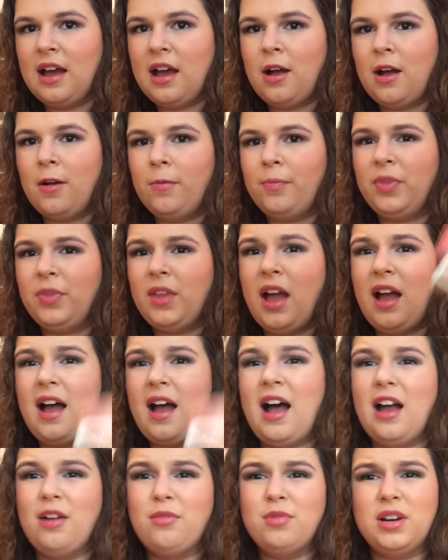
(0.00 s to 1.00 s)

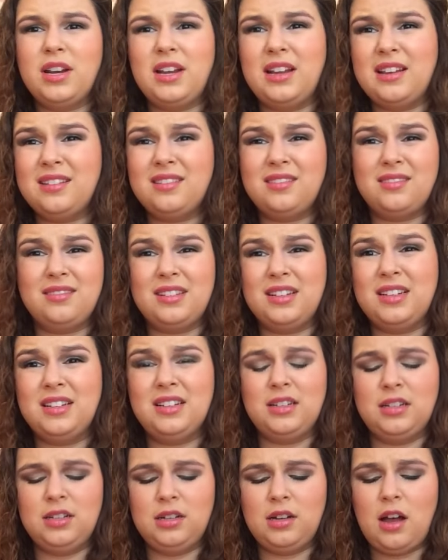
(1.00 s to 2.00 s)
I
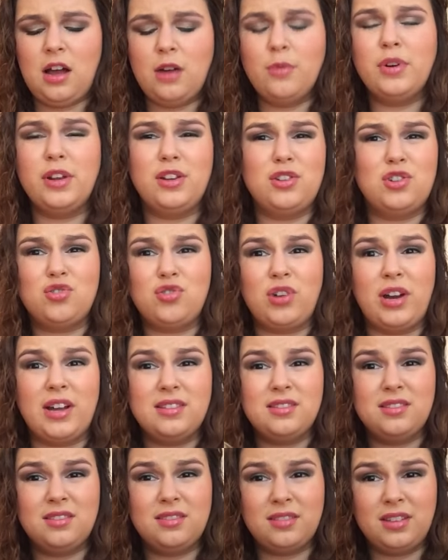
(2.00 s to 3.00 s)
wouldn't
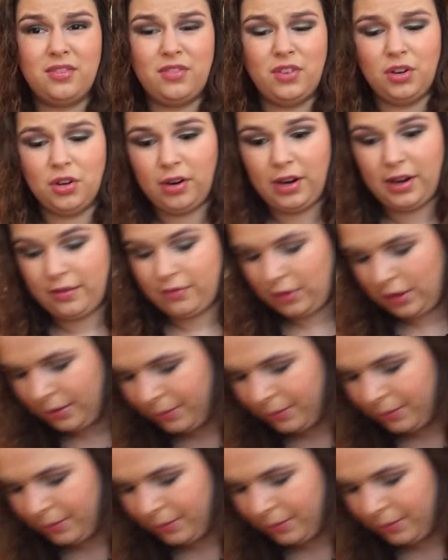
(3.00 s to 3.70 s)
stress if you don't have